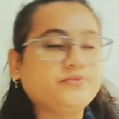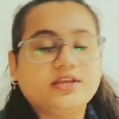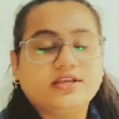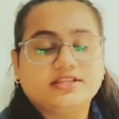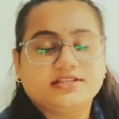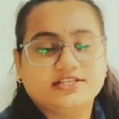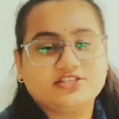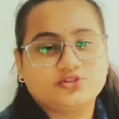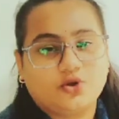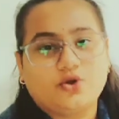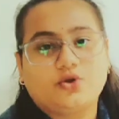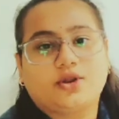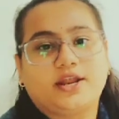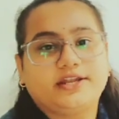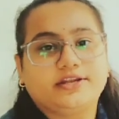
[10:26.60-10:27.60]
this
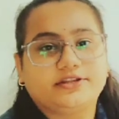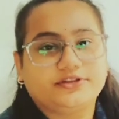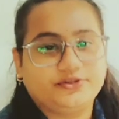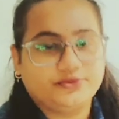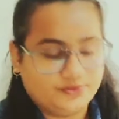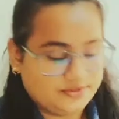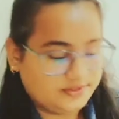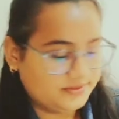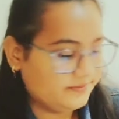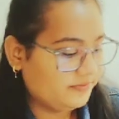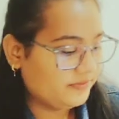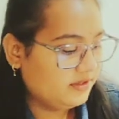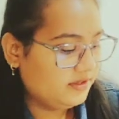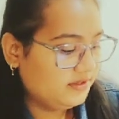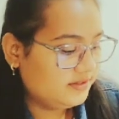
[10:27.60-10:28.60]
songwriter used.
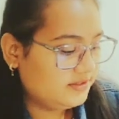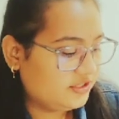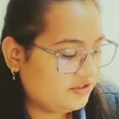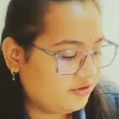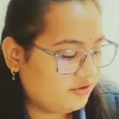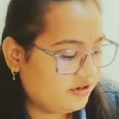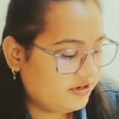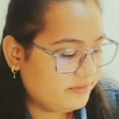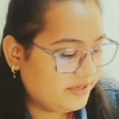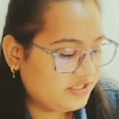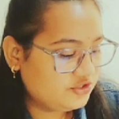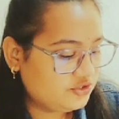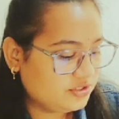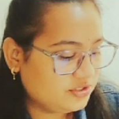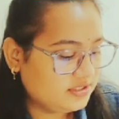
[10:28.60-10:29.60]
The road
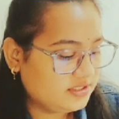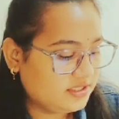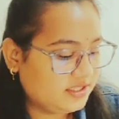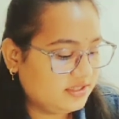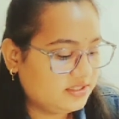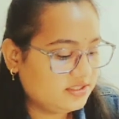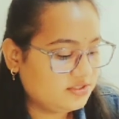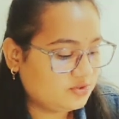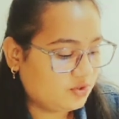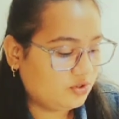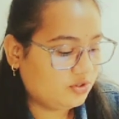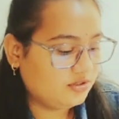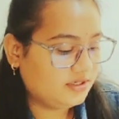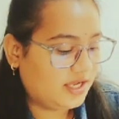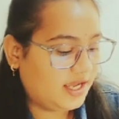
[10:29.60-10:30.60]
mentioned in the
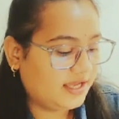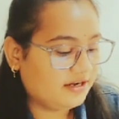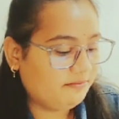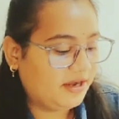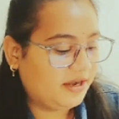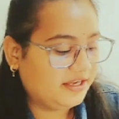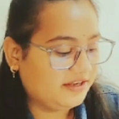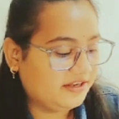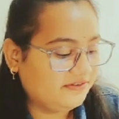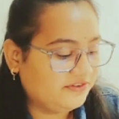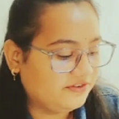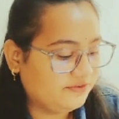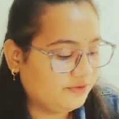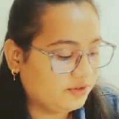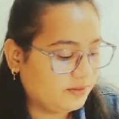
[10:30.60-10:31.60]
song are a metaphor
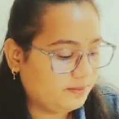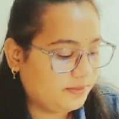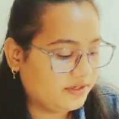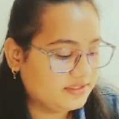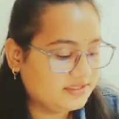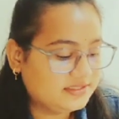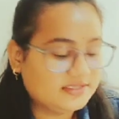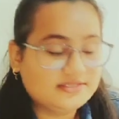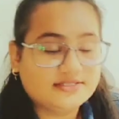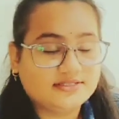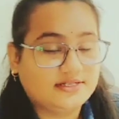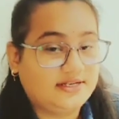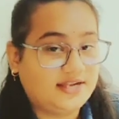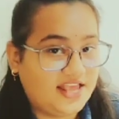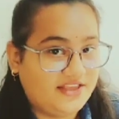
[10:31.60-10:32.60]
for a person's
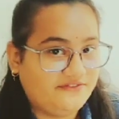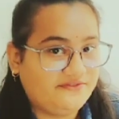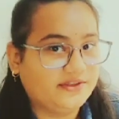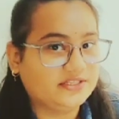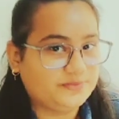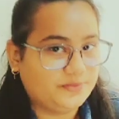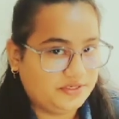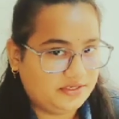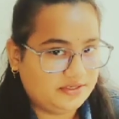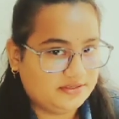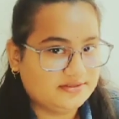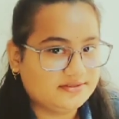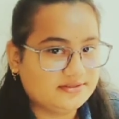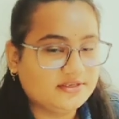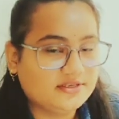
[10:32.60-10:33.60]
life
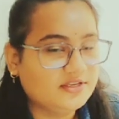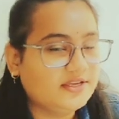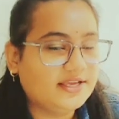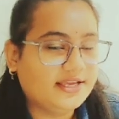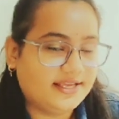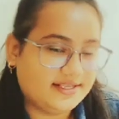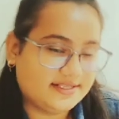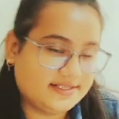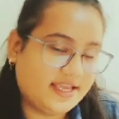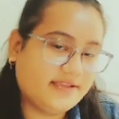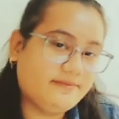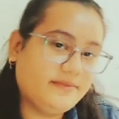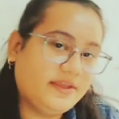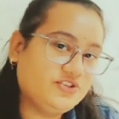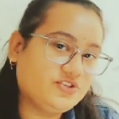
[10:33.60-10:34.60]
experience. As I
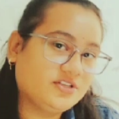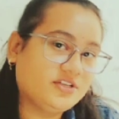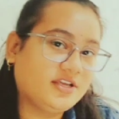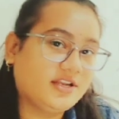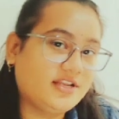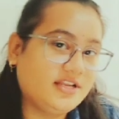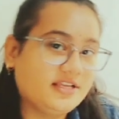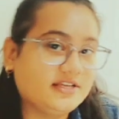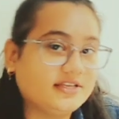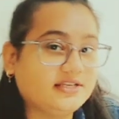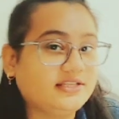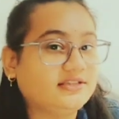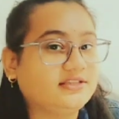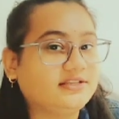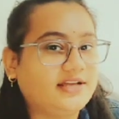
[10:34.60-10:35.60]
mentioned earlier
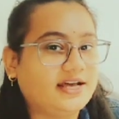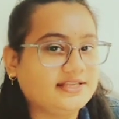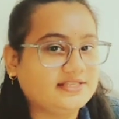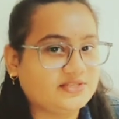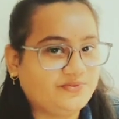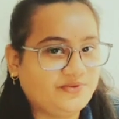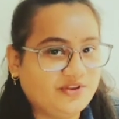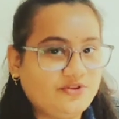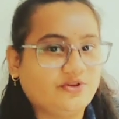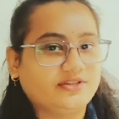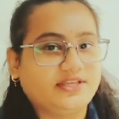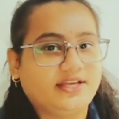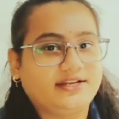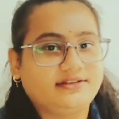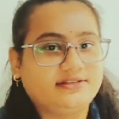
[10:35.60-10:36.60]
in the last video,
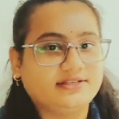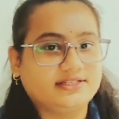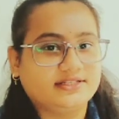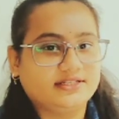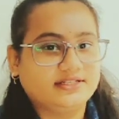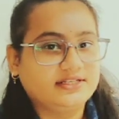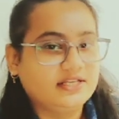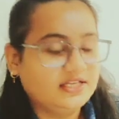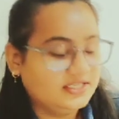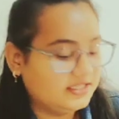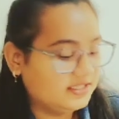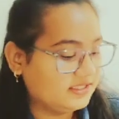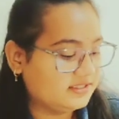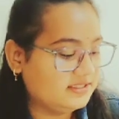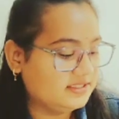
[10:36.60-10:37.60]
that
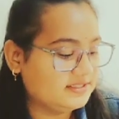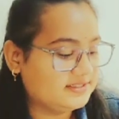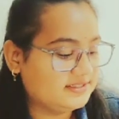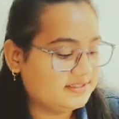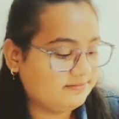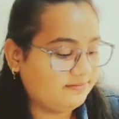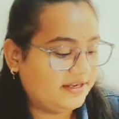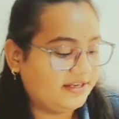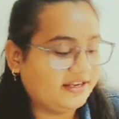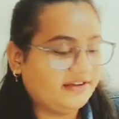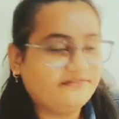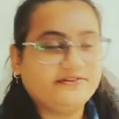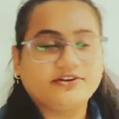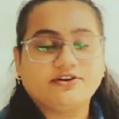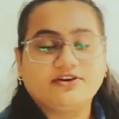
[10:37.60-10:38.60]
this
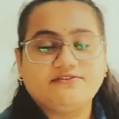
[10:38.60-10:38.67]
metaphor of